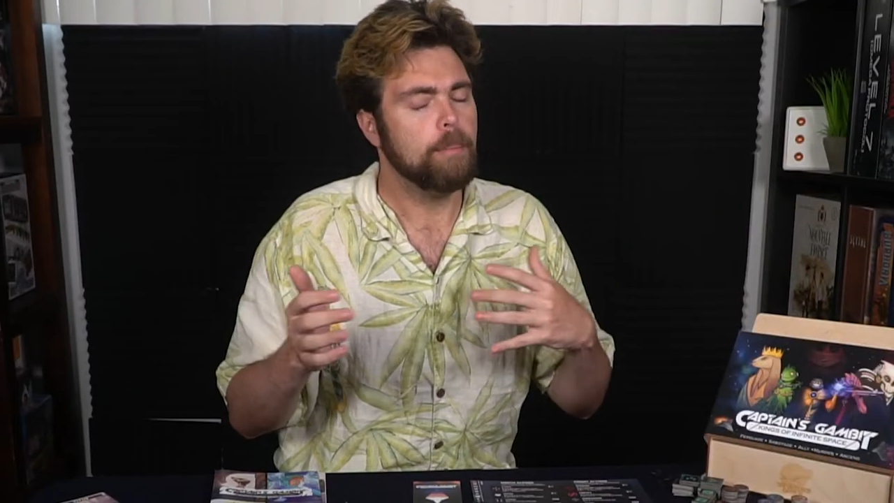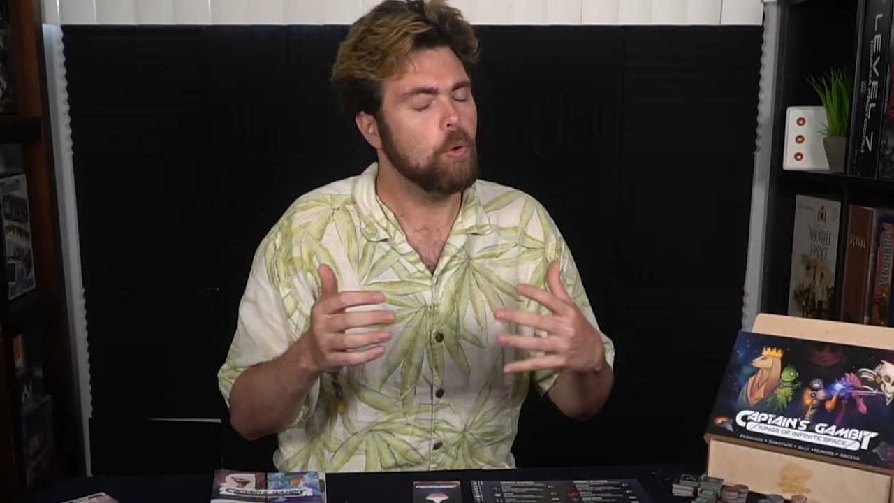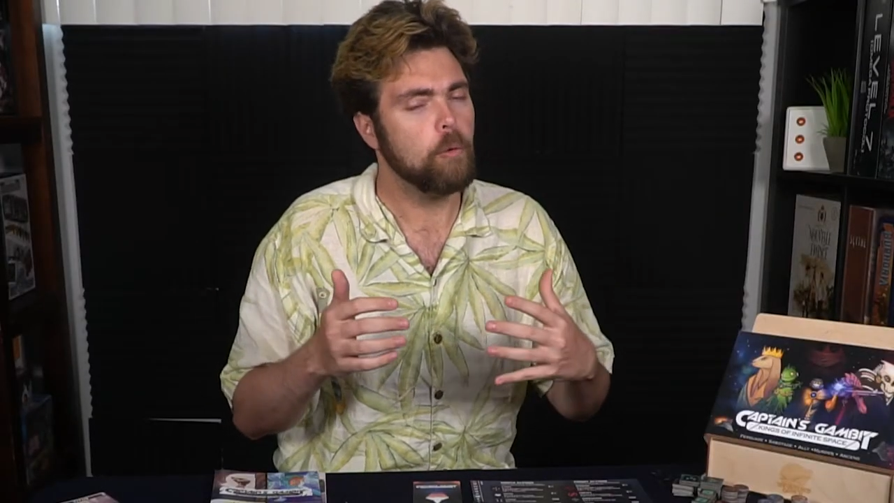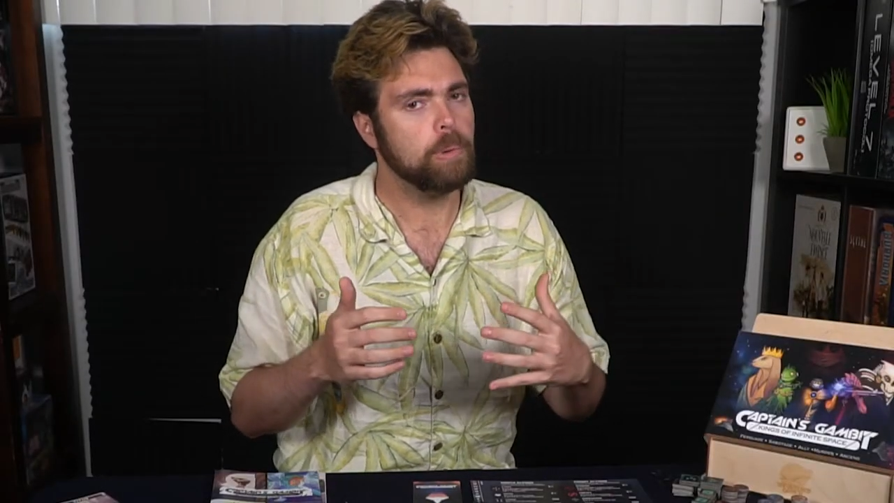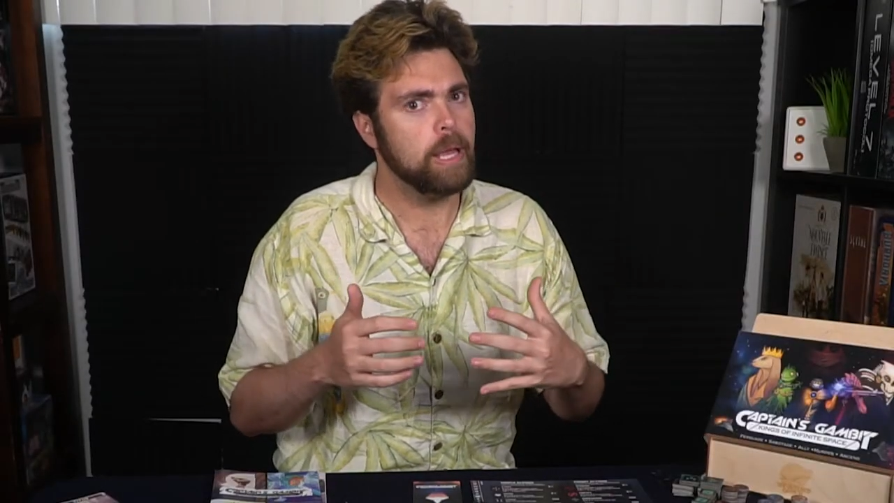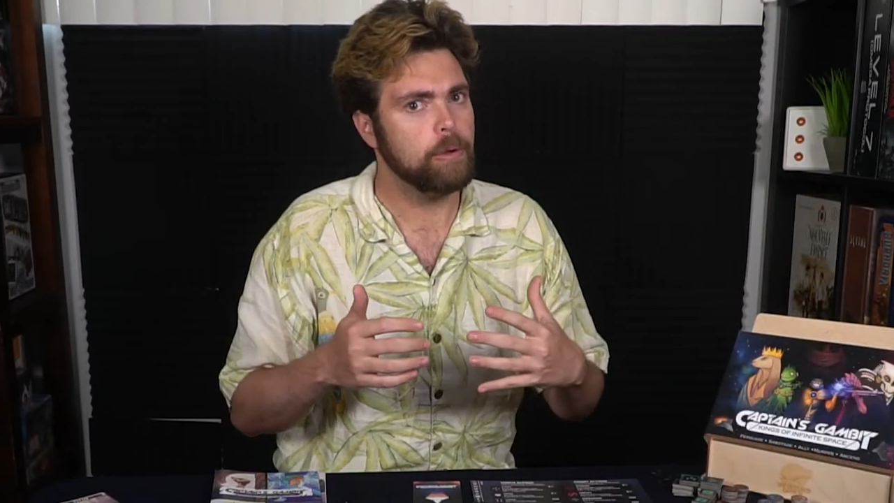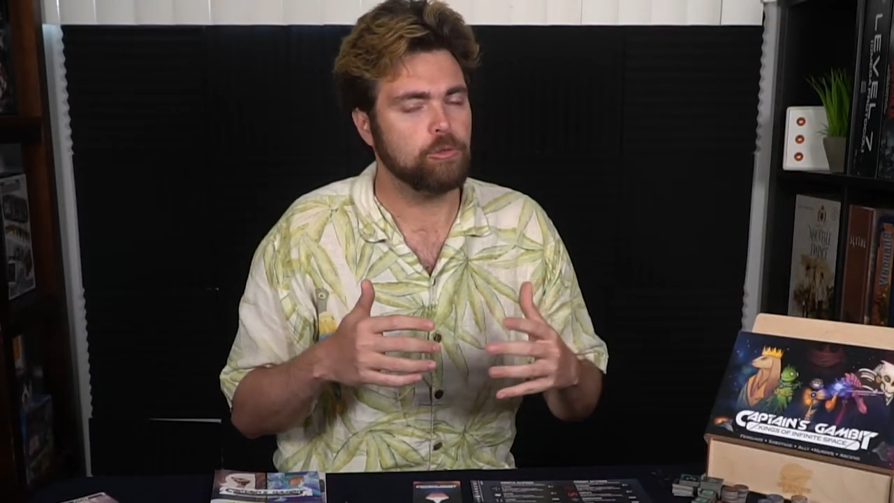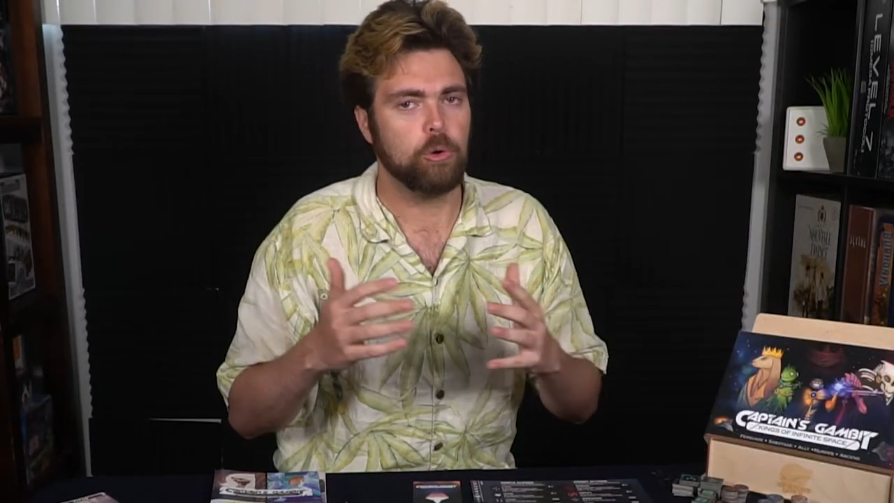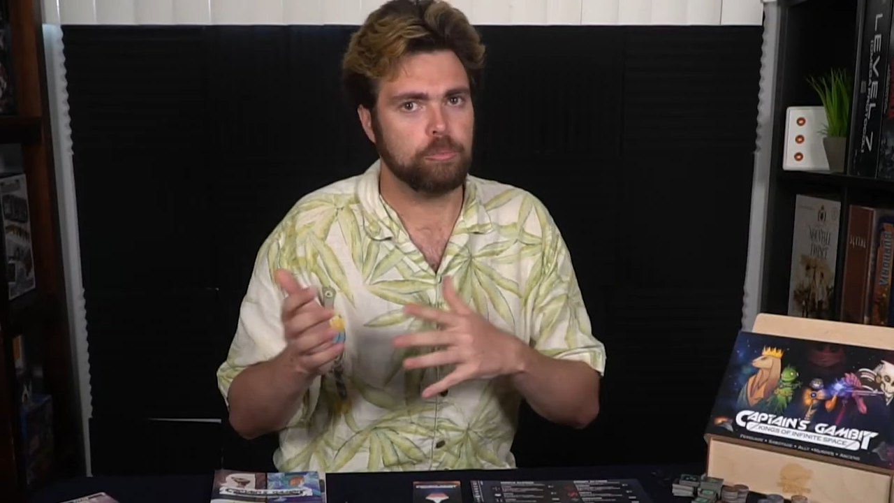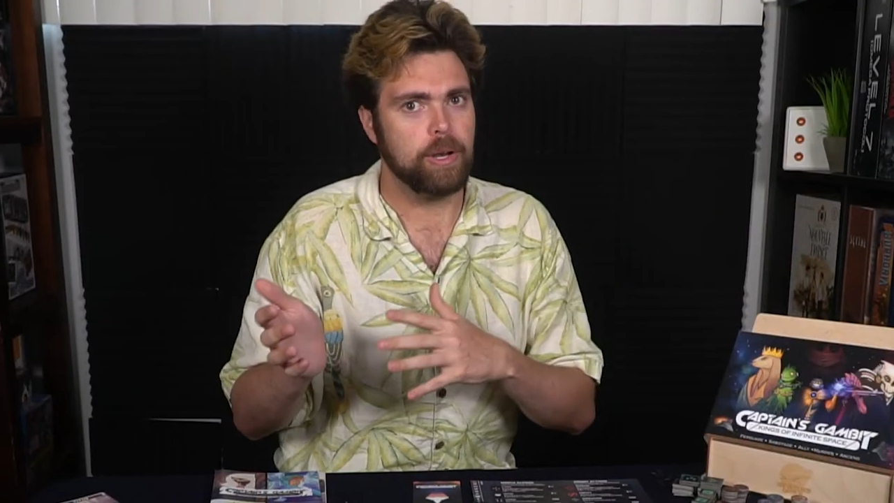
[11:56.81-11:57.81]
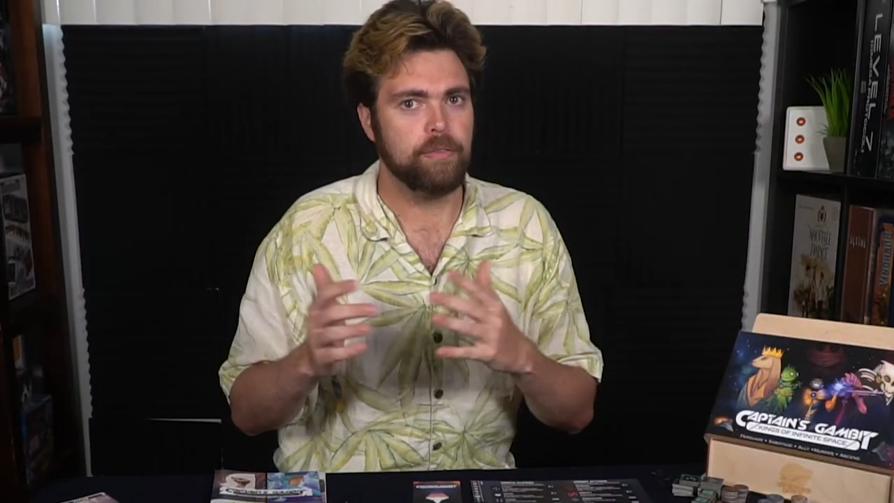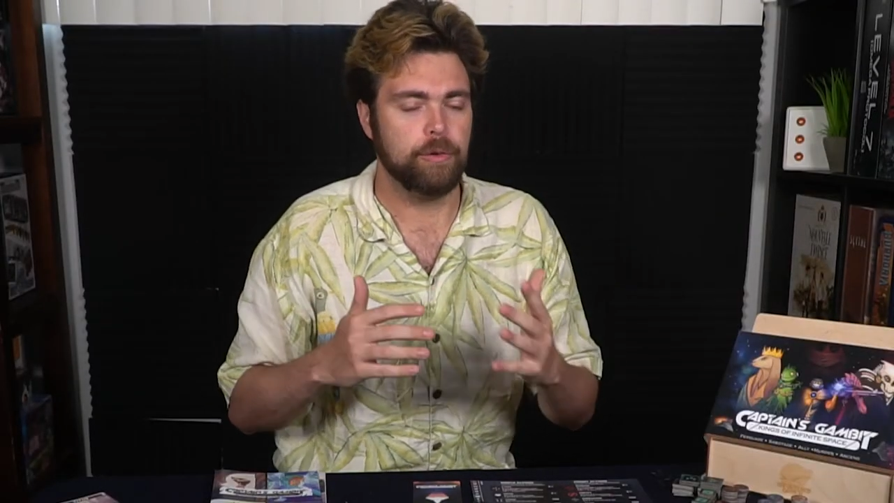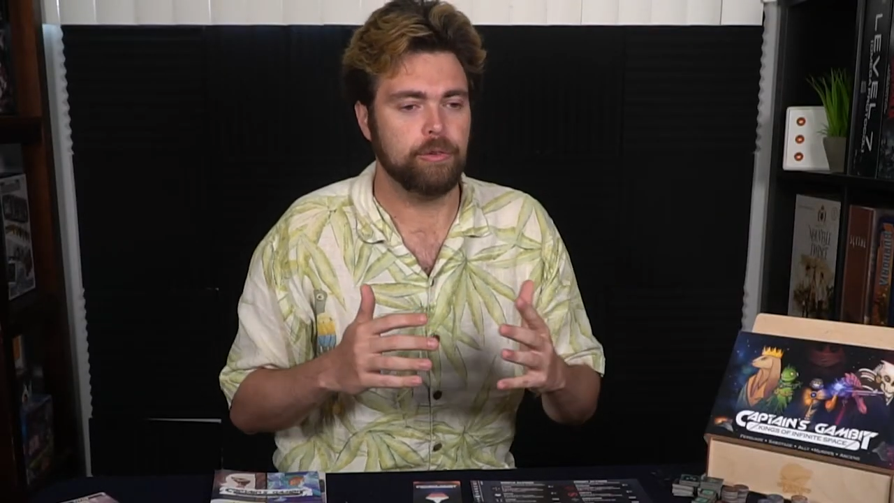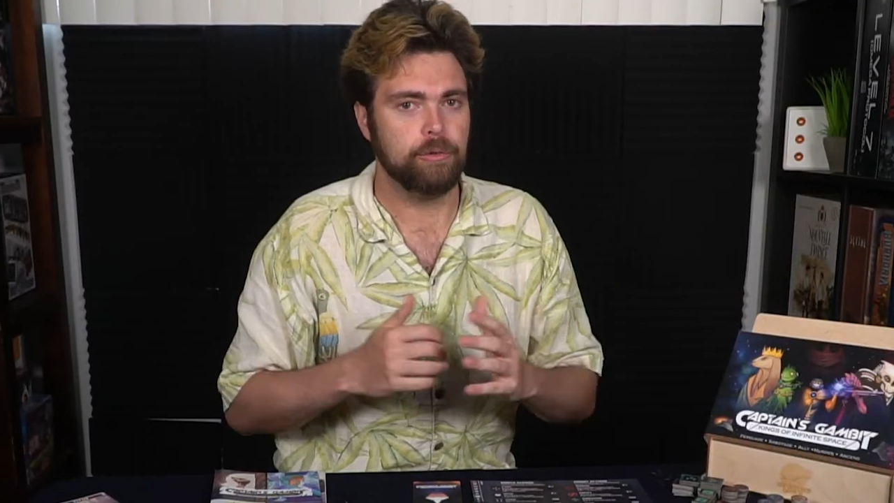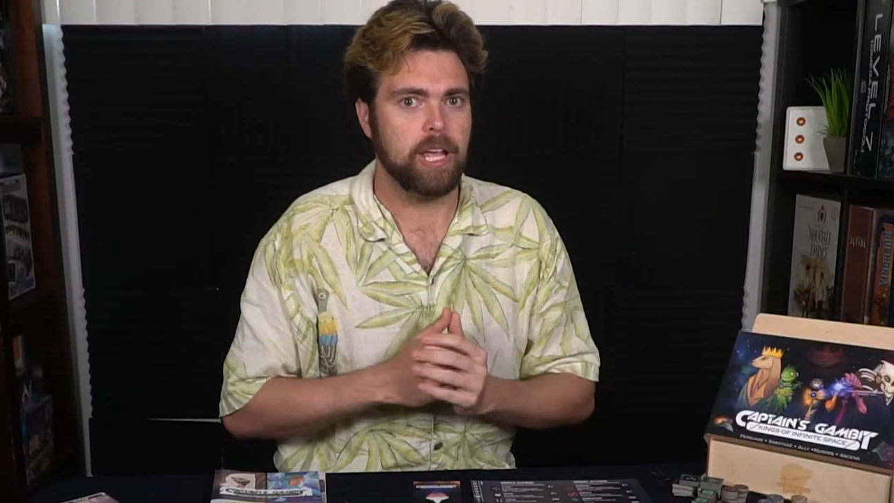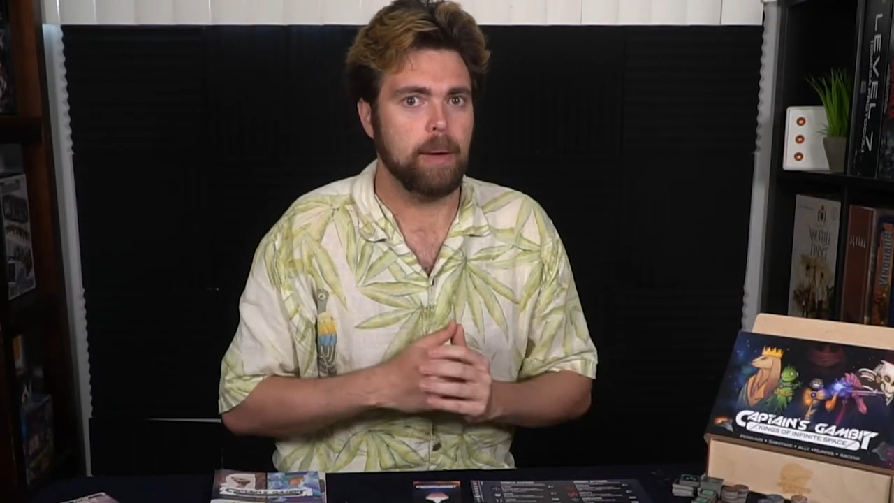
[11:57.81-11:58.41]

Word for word: more players works better for certain